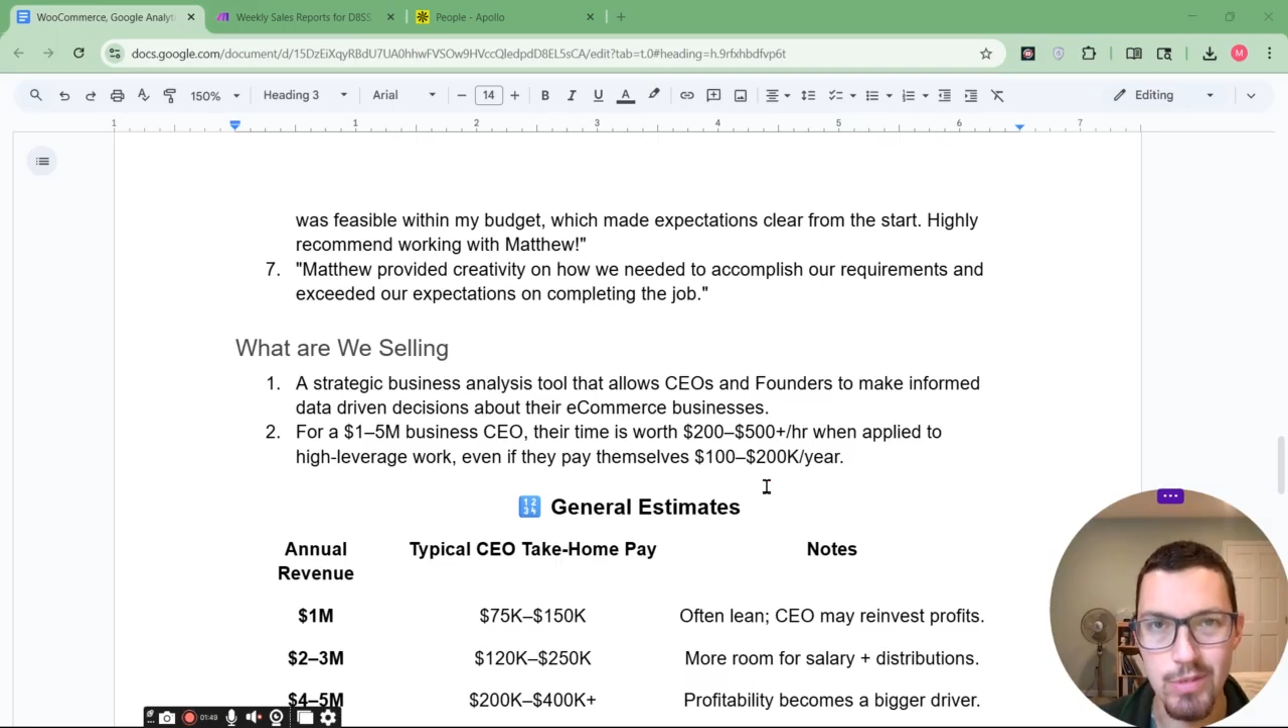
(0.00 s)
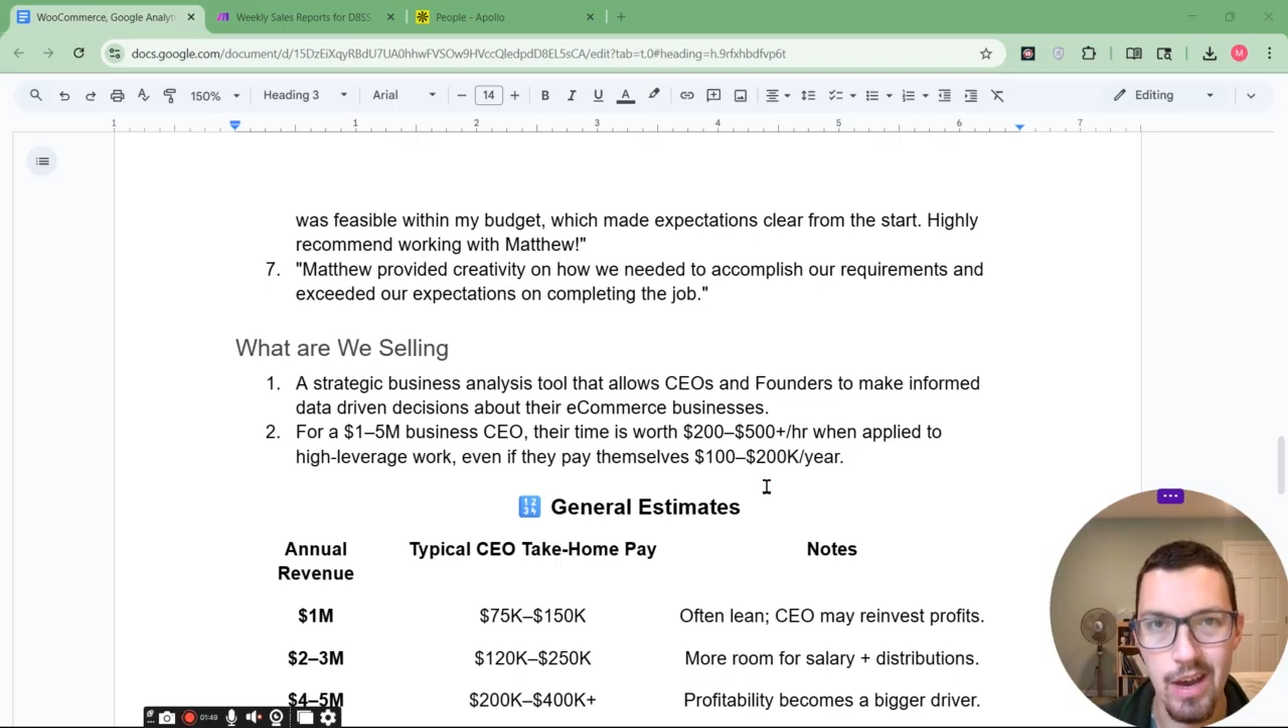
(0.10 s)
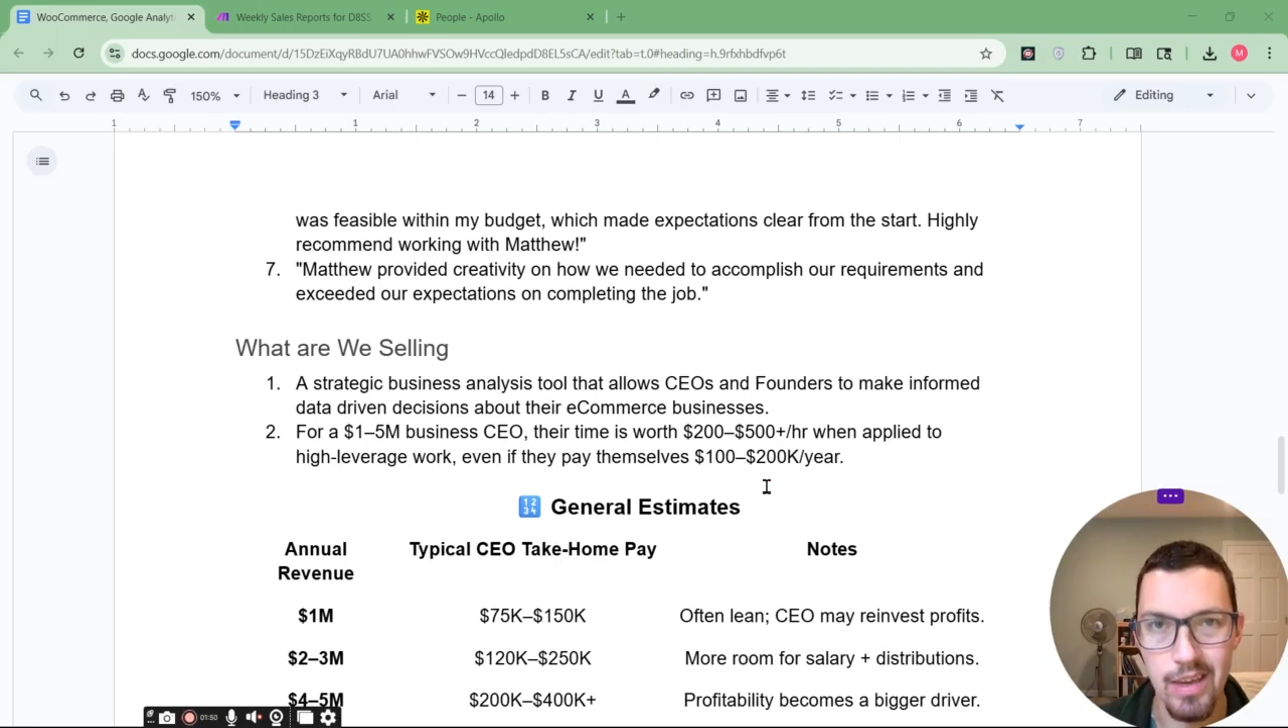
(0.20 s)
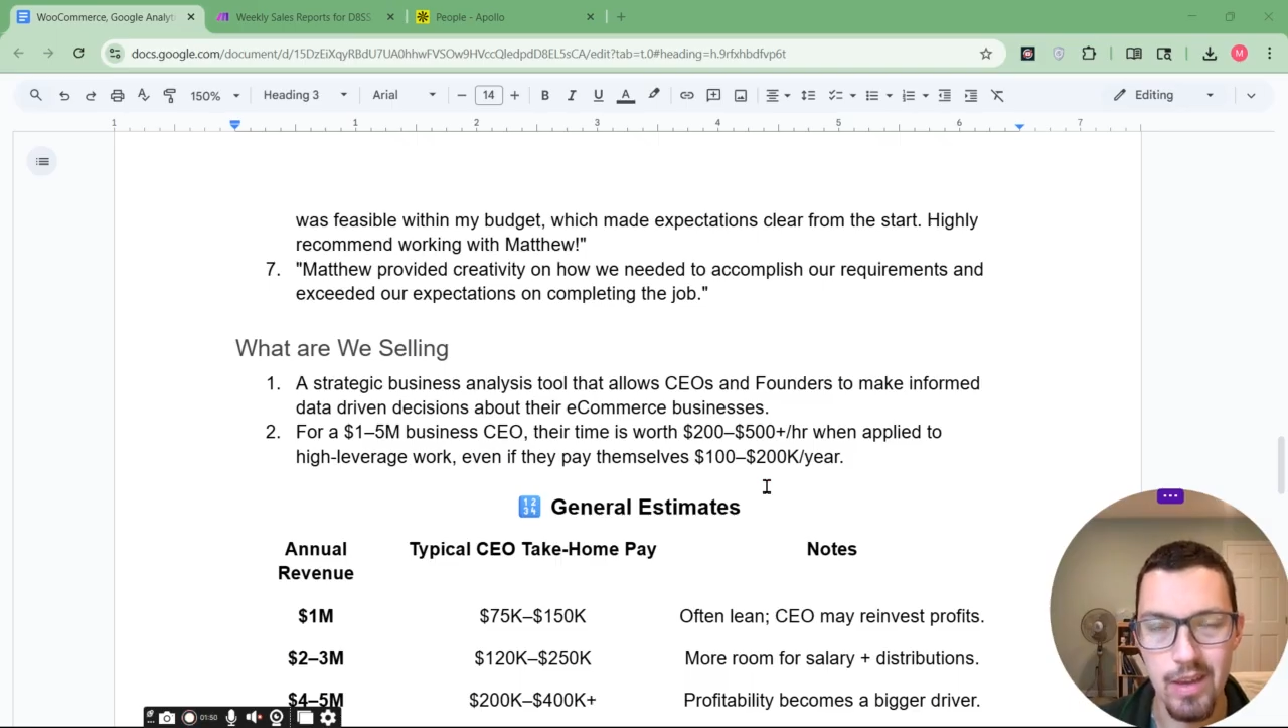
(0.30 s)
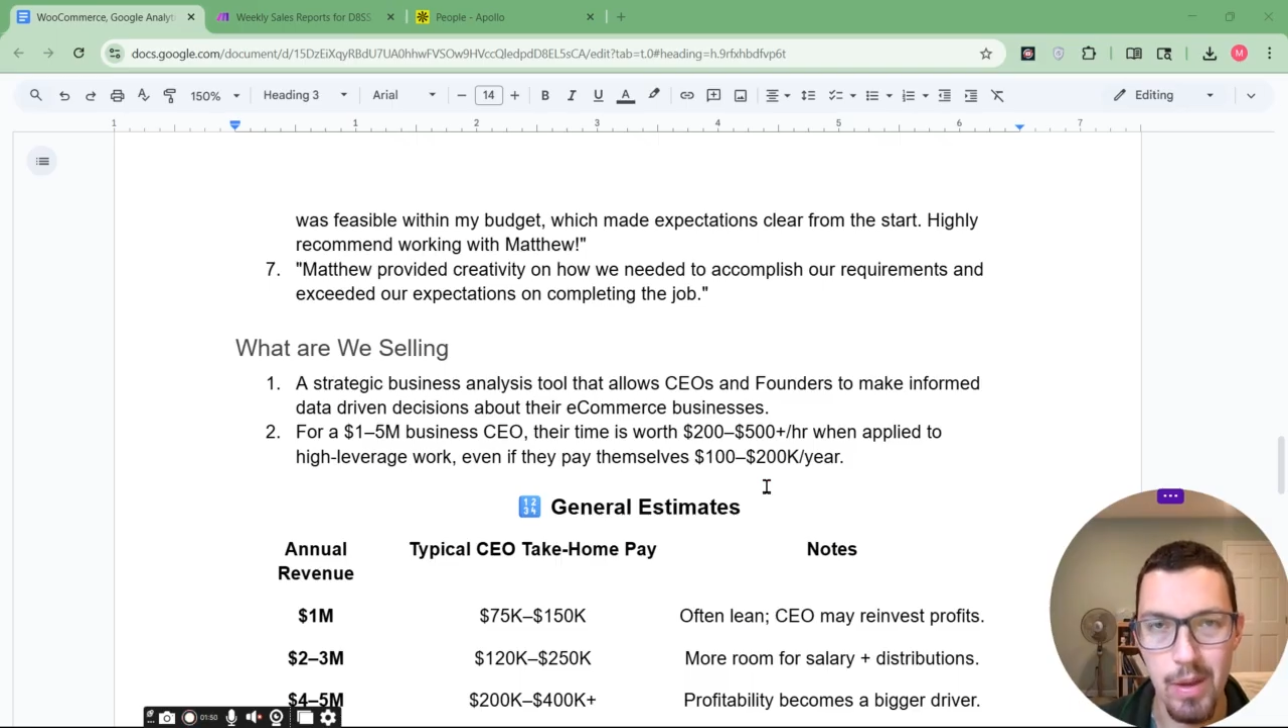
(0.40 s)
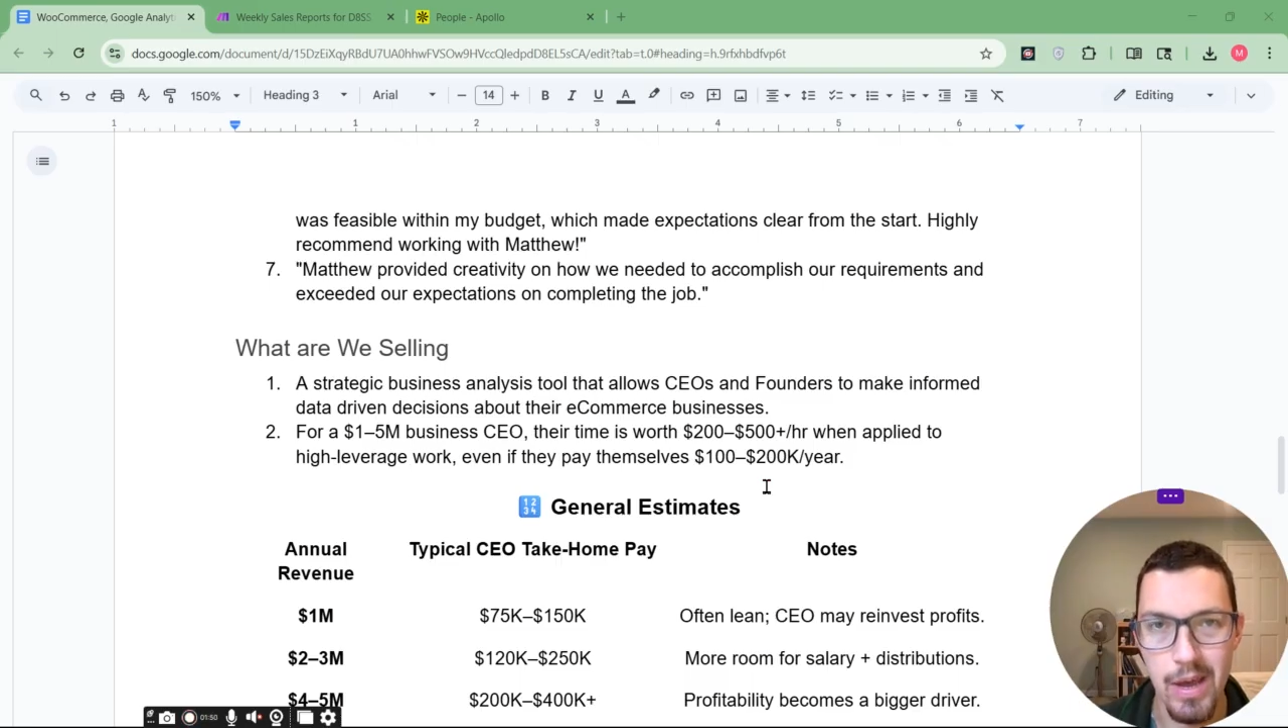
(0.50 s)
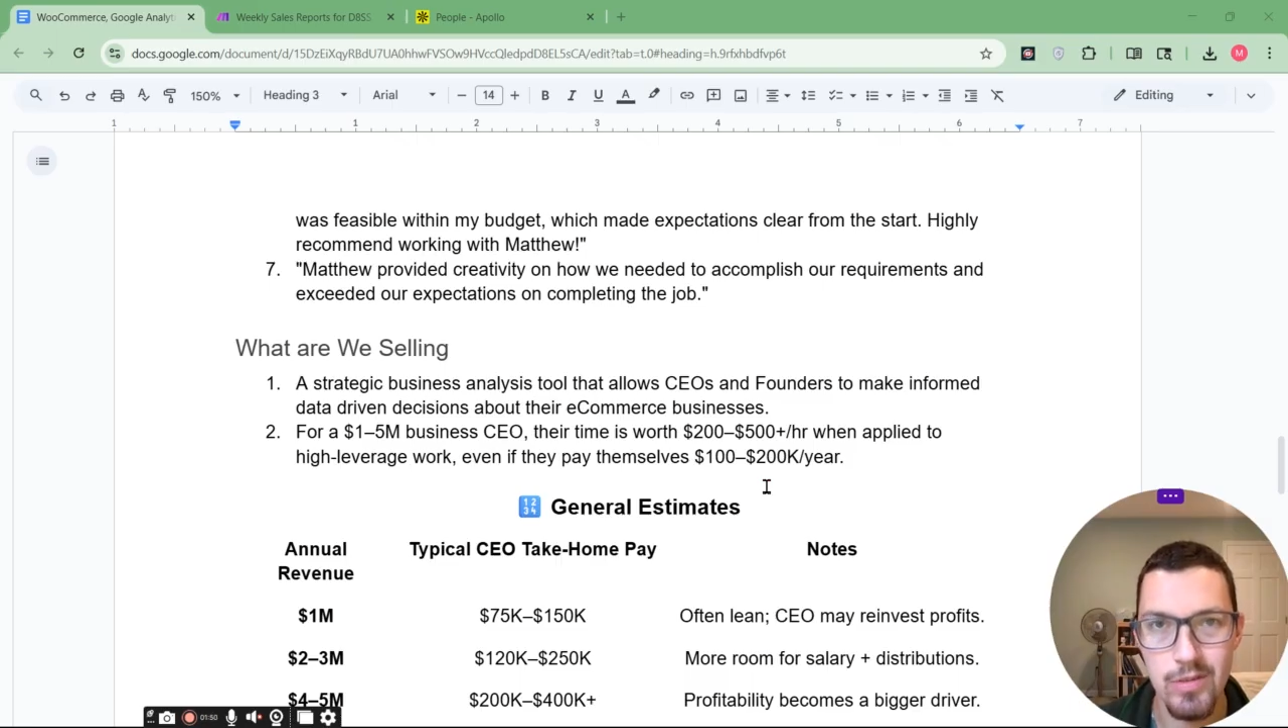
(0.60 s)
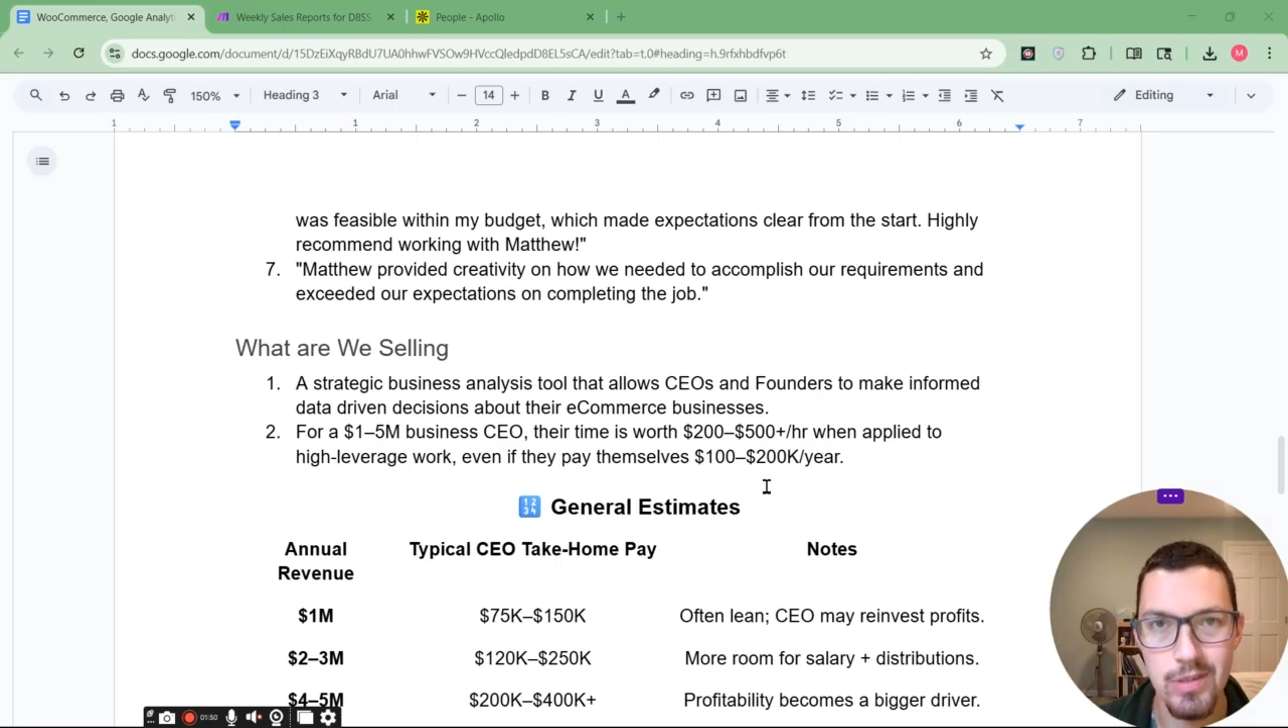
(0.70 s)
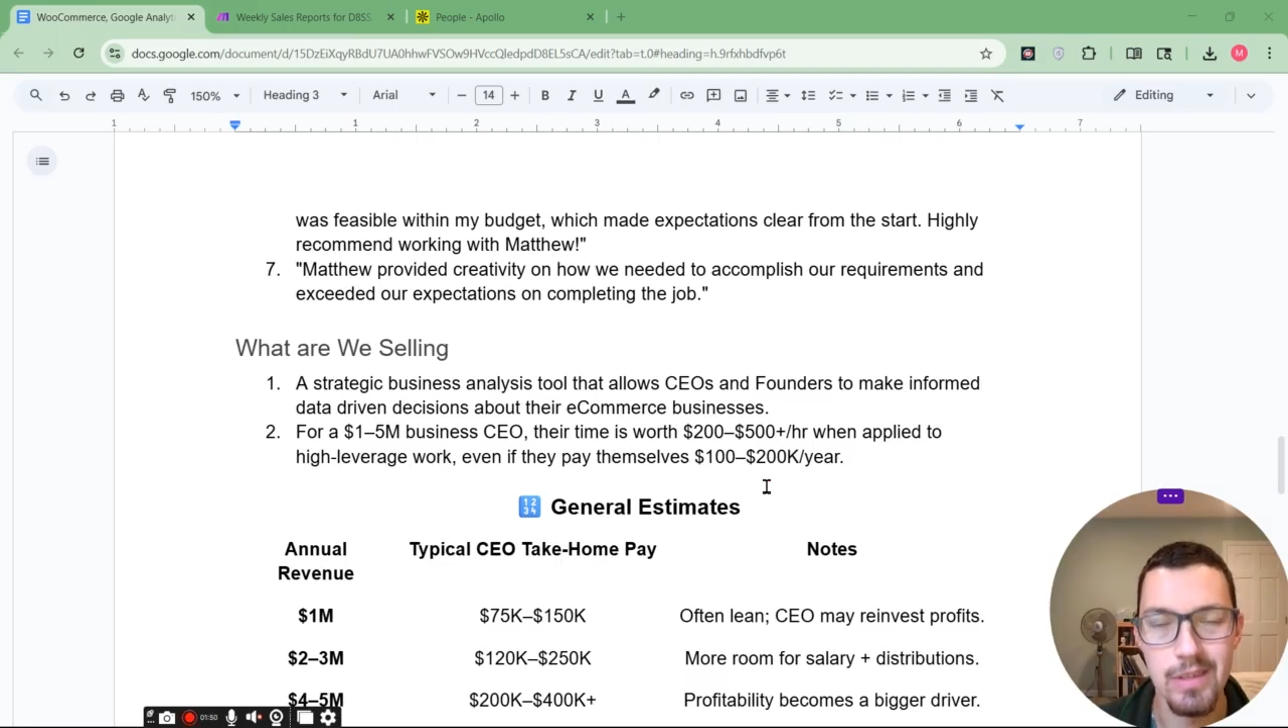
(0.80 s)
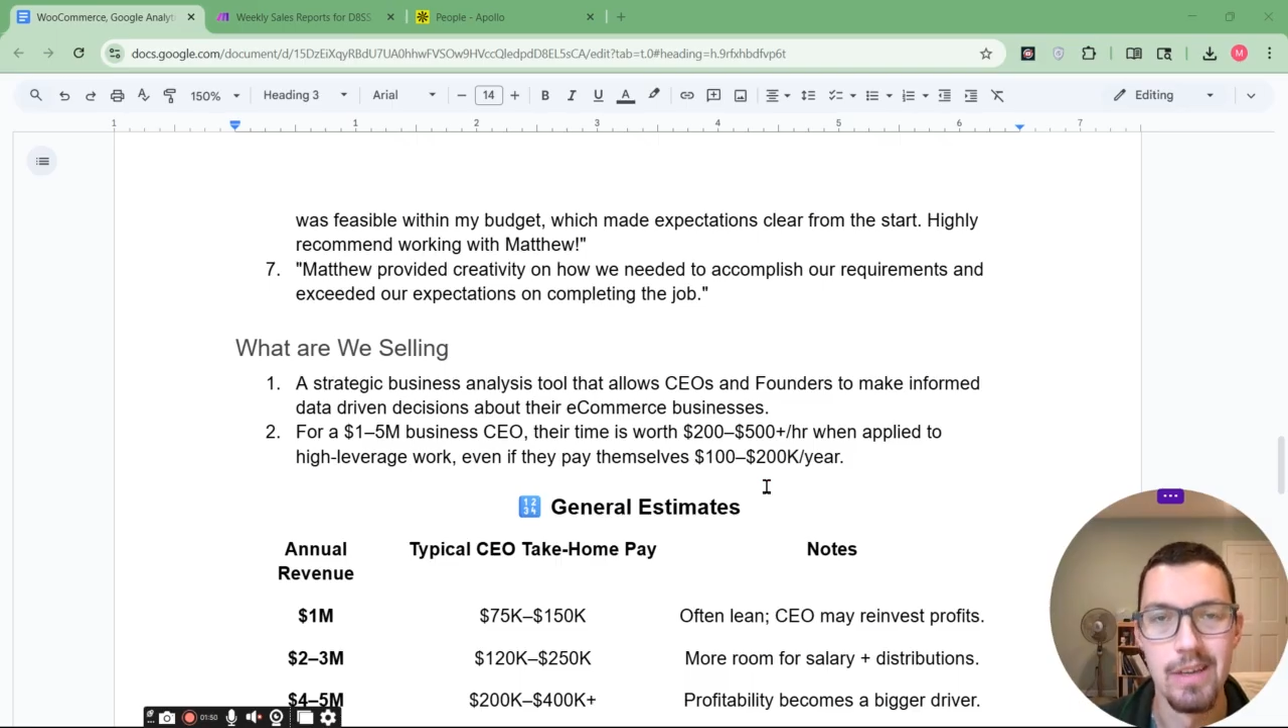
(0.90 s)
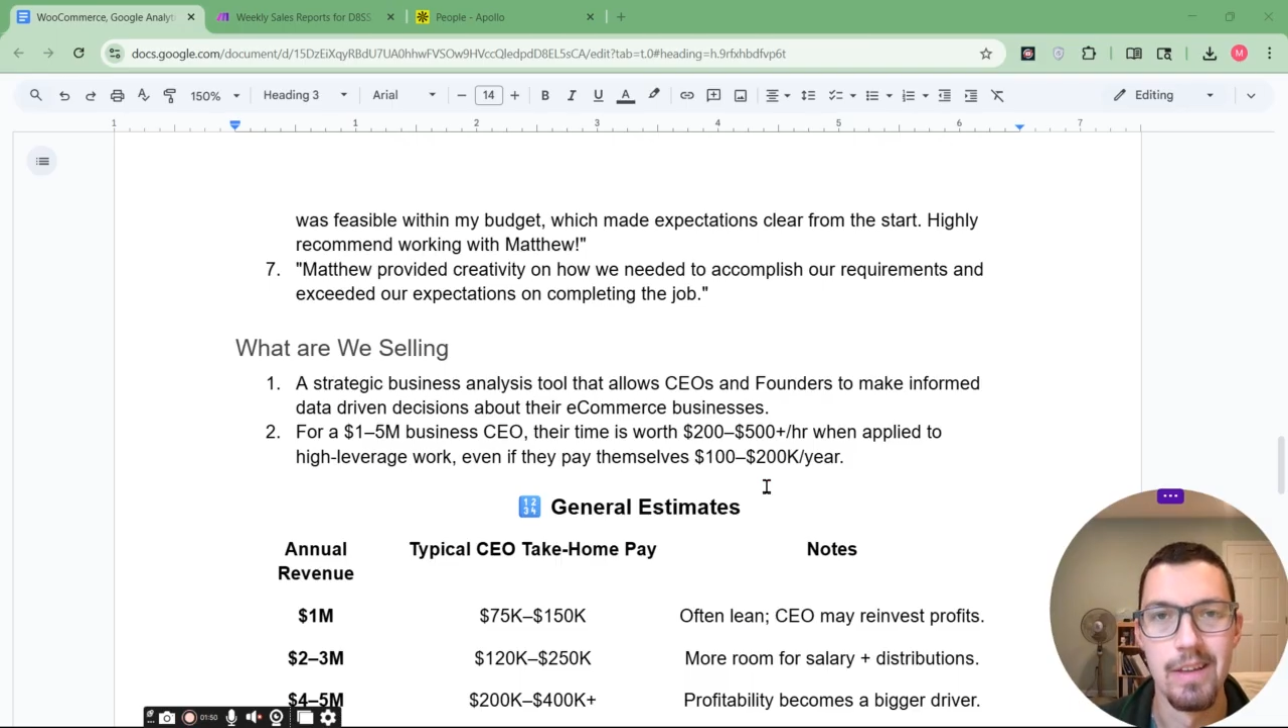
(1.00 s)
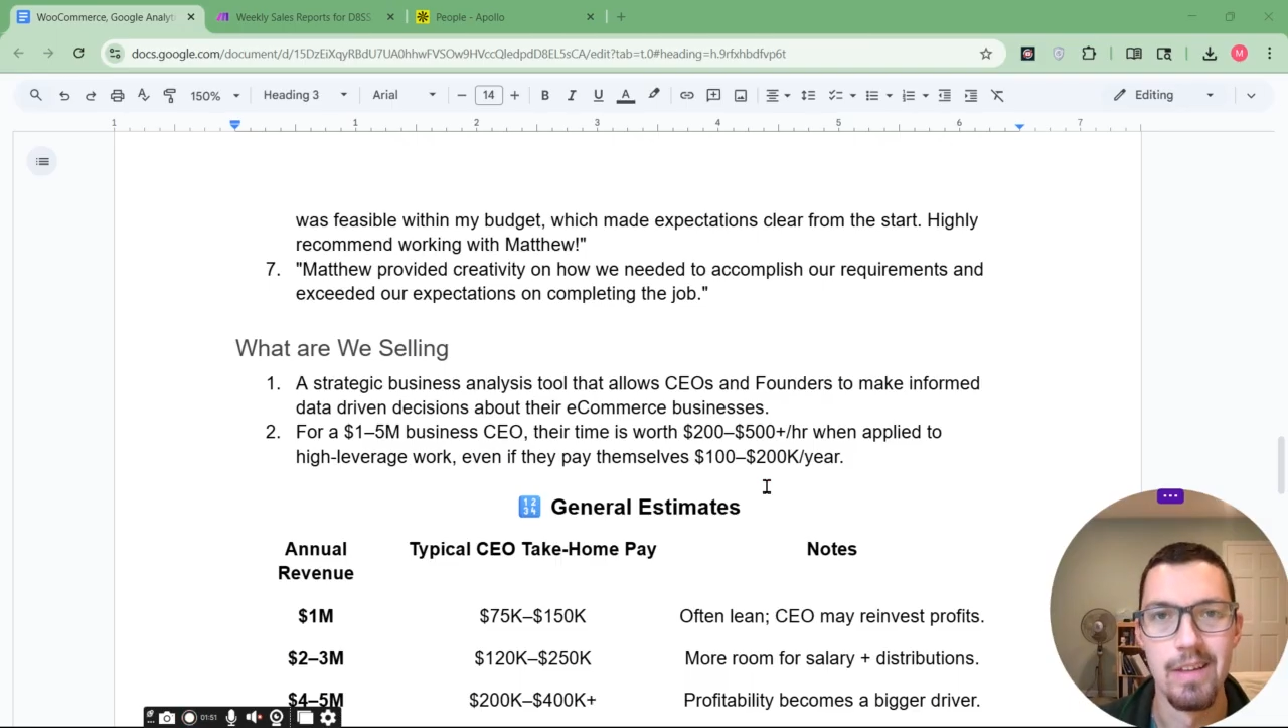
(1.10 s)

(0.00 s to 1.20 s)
talking about.